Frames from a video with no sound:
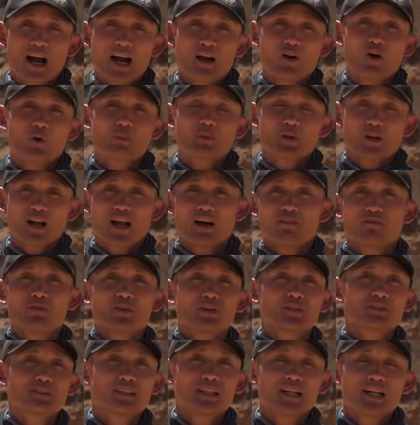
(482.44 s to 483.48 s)
I hope they're
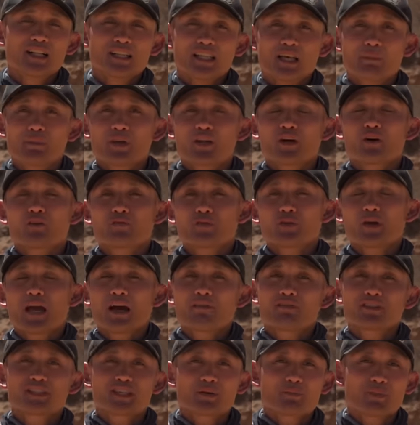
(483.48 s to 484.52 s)
helpful. Let me know if you
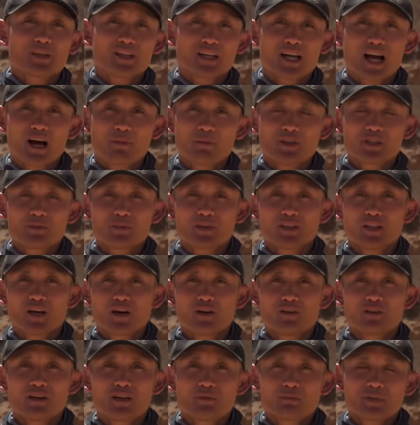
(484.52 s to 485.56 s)
have a tip in the comments
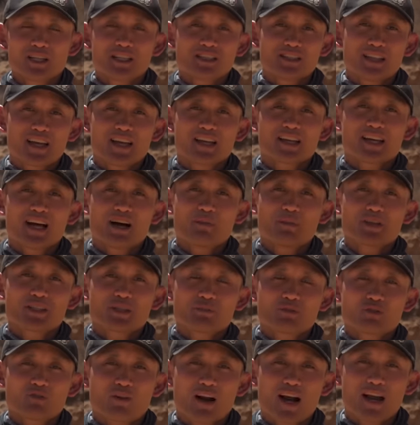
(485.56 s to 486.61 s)
below. Please like, comment,
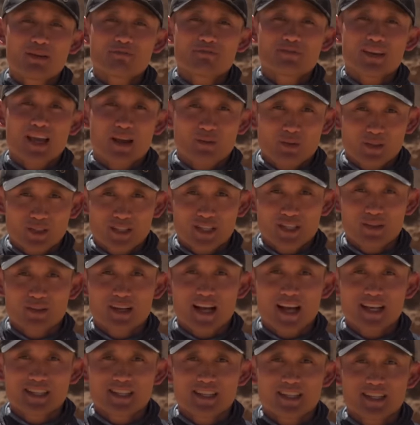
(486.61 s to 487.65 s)
subscribe, and we'll see you
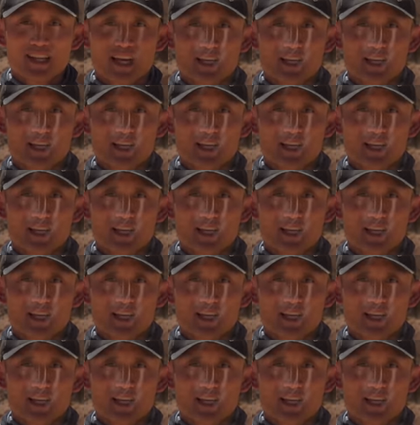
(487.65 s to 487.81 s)
guys in the